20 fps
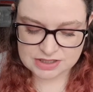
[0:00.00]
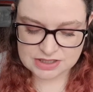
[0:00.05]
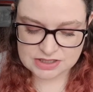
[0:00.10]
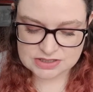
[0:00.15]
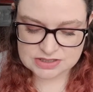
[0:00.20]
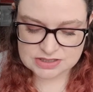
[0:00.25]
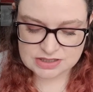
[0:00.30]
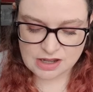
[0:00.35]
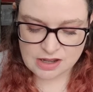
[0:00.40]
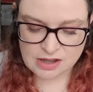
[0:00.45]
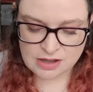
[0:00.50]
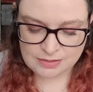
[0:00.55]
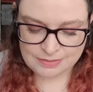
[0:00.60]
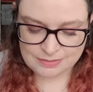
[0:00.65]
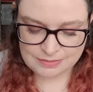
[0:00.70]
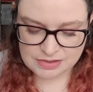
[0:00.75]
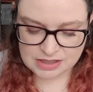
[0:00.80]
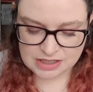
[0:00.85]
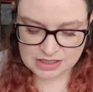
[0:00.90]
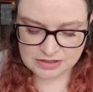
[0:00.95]
It's
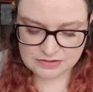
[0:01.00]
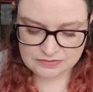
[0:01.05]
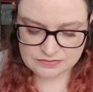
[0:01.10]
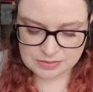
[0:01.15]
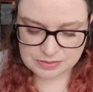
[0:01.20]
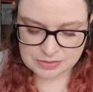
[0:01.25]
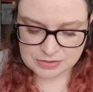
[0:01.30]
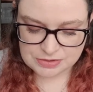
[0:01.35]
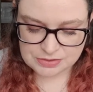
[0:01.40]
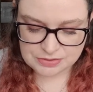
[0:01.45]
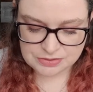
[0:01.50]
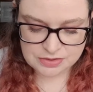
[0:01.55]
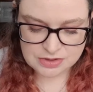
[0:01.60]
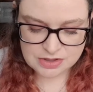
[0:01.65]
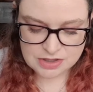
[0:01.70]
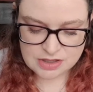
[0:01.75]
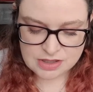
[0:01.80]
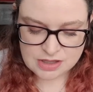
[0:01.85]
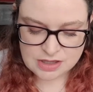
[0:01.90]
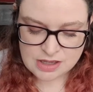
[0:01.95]
unbelievable.
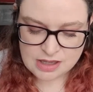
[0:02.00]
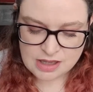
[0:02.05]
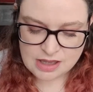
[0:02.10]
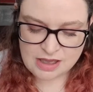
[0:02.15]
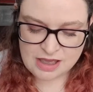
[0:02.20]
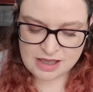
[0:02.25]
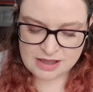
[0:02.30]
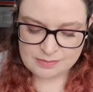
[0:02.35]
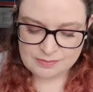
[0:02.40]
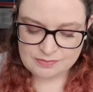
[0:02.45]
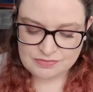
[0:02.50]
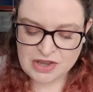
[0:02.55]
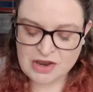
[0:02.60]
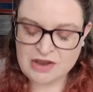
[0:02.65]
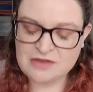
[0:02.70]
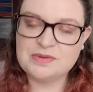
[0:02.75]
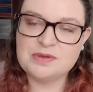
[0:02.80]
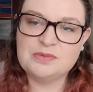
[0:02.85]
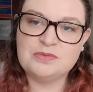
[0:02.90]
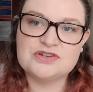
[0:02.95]

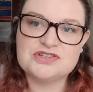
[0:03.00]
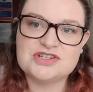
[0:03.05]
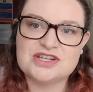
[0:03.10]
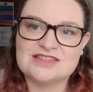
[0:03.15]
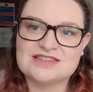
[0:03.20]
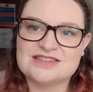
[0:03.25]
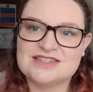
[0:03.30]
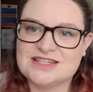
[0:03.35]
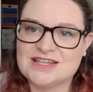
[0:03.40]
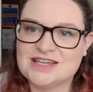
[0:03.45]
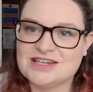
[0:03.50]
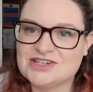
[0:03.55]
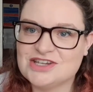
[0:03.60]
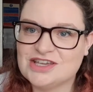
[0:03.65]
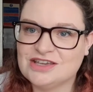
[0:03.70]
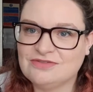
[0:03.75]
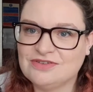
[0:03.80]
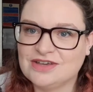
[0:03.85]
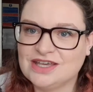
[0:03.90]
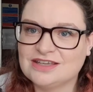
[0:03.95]
I've been watching
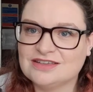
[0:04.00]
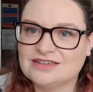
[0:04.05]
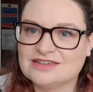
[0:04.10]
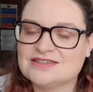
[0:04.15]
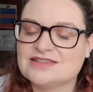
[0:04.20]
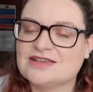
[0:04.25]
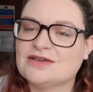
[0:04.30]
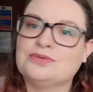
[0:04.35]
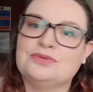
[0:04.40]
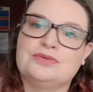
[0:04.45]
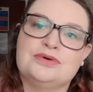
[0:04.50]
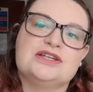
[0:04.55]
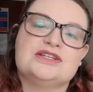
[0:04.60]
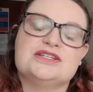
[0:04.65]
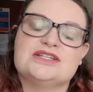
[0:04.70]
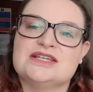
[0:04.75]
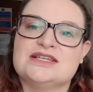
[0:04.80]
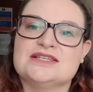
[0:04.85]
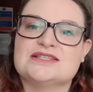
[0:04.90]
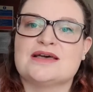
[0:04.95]
Stitchy Fix, which
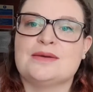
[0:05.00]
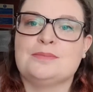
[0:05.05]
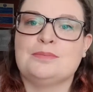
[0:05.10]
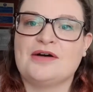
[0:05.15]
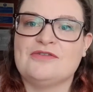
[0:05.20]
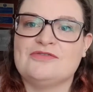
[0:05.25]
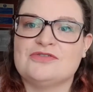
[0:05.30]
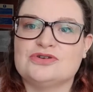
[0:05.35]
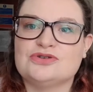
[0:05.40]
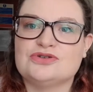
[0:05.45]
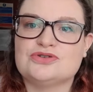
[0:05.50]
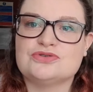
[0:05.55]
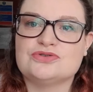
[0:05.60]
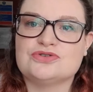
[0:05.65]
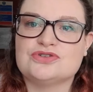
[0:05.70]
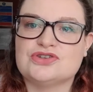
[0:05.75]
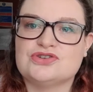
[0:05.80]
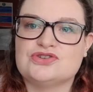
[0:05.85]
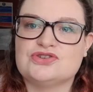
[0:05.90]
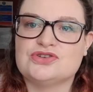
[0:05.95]
is a mother and
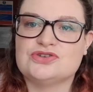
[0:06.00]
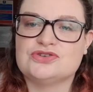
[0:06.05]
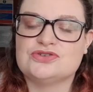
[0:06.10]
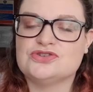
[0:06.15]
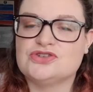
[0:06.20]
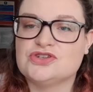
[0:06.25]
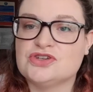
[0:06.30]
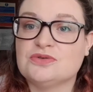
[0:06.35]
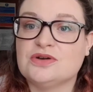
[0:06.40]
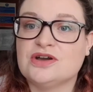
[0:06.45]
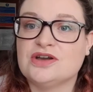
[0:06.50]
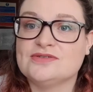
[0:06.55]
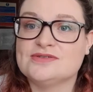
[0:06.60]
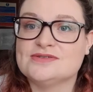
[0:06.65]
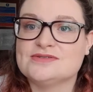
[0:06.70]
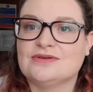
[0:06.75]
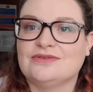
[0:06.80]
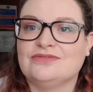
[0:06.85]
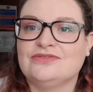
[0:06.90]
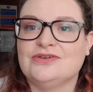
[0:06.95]
daughter duo,
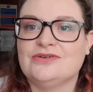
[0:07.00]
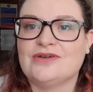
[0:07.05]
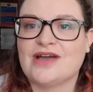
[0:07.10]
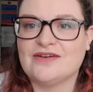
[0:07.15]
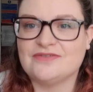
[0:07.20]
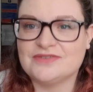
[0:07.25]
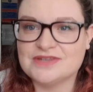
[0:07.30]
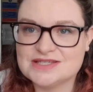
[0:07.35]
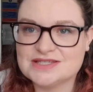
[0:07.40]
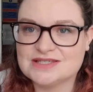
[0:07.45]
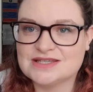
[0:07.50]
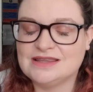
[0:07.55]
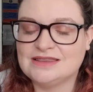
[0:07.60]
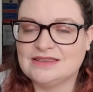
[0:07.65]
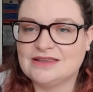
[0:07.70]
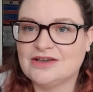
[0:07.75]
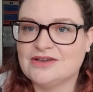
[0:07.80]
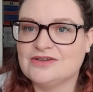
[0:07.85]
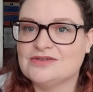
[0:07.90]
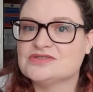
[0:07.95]
so if you haven't seen
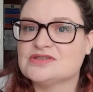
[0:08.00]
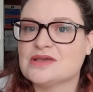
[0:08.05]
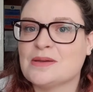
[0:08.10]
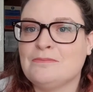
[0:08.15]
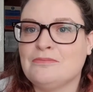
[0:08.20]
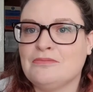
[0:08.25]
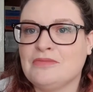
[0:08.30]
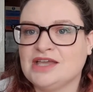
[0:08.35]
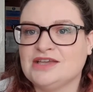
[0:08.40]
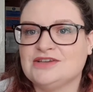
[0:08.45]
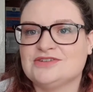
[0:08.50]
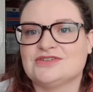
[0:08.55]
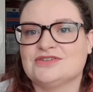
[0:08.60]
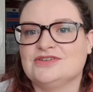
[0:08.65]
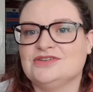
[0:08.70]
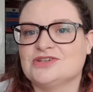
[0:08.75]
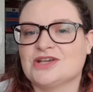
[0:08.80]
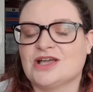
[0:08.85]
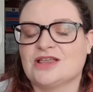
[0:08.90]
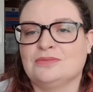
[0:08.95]
those, make sure you
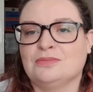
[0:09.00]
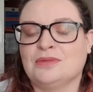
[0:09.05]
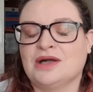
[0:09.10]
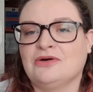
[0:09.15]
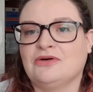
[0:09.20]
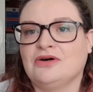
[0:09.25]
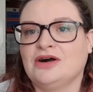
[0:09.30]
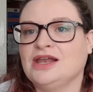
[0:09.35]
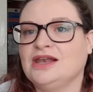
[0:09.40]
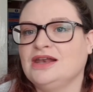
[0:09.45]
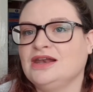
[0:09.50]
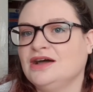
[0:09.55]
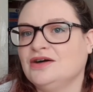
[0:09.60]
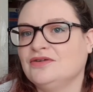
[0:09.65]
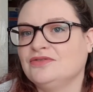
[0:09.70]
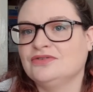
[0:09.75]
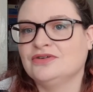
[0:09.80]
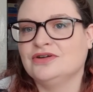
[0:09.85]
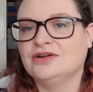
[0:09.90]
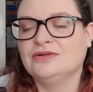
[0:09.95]
check them out.
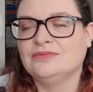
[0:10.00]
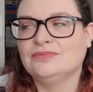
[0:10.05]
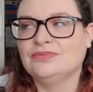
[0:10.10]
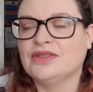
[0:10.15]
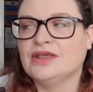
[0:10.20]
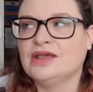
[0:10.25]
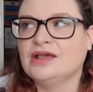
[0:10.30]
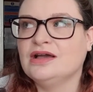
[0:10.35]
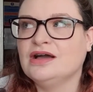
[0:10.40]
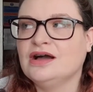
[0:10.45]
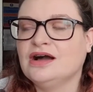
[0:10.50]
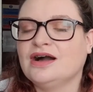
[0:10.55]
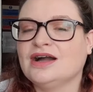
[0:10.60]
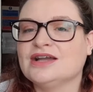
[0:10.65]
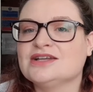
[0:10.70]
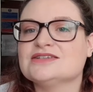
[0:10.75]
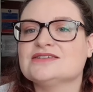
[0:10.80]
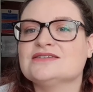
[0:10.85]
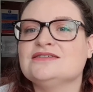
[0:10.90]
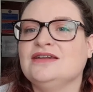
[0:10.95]
I
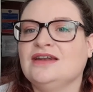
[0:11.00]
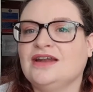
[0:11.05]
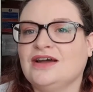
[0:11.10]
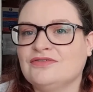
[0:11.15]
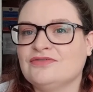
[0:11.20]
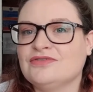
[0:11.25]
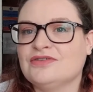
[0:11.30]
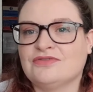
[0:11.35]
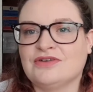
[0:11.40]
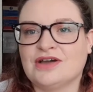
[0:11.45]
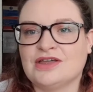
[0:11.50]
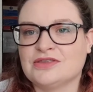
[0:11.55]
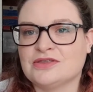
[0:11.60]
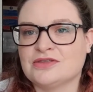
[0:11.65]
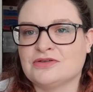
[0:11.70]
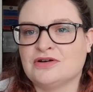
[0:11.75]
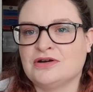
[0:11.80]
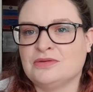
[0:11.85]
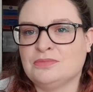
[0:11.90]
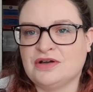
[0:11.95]
just love the fact that
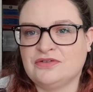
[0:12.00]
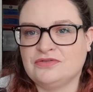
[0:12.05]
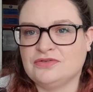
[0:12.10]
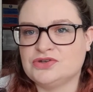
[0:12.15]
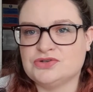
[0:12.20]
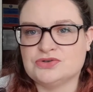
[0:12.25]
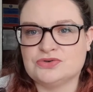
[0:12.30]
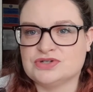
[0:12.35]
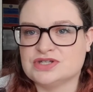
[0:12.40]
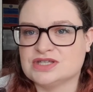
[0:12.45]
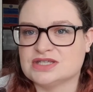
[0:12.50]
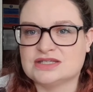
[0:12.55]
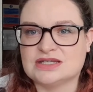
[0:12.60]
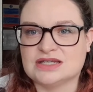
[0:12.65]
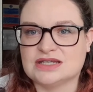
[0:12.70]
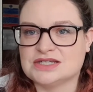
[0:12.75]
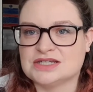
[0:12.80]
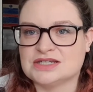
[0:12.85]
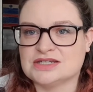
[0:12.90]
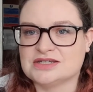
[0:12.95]
they're a mother-daughter
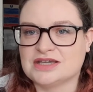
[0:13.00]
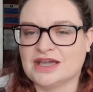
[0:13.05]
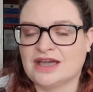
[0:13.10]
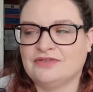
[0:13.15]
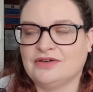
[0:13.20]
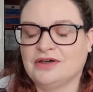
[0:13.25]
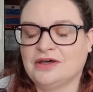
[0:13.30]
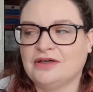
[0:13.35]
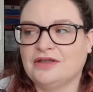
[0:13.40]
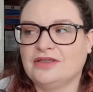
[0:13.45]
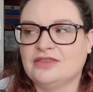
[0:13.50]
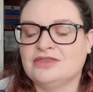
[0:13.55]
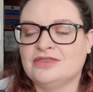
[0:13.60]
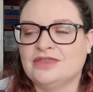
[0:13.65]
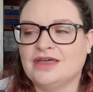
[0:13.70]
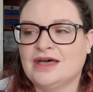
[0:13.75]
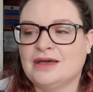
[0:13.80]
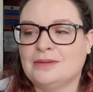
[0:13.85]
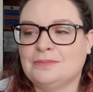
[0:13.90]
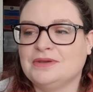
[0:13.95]
stitching together.
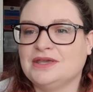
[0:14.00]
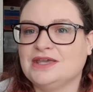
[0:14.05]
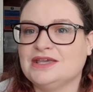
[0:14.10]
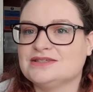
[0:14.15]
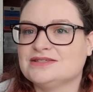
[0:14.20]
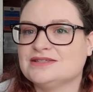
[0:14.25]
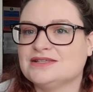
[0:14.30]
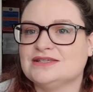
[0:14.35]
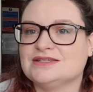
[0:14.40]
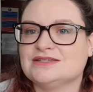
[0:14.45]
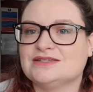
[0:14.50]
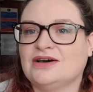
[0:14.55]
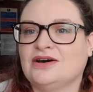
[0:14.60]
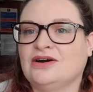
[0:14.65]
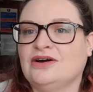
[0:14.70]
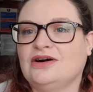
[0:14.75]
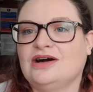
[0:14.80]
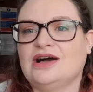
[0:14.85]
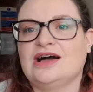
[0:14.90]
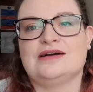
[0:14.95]
Their pieces
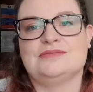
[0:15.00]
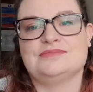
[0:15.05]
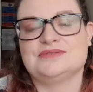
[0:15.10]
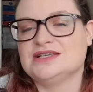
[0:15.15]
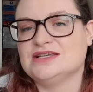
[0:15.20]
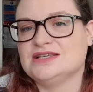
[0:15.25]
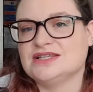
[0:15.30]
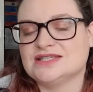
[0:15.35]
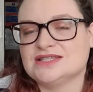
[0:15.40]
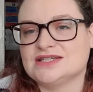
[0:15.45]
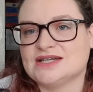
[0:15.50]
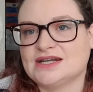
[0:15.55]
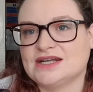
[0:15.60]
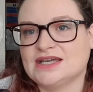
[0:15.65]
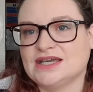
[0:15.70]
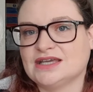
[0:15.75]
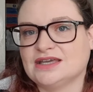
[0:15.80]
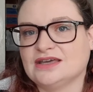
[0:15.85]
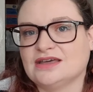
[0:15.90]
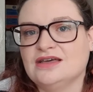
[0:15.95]
are absolutely
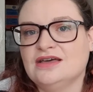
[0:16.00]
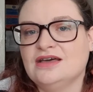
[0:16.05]
stunning.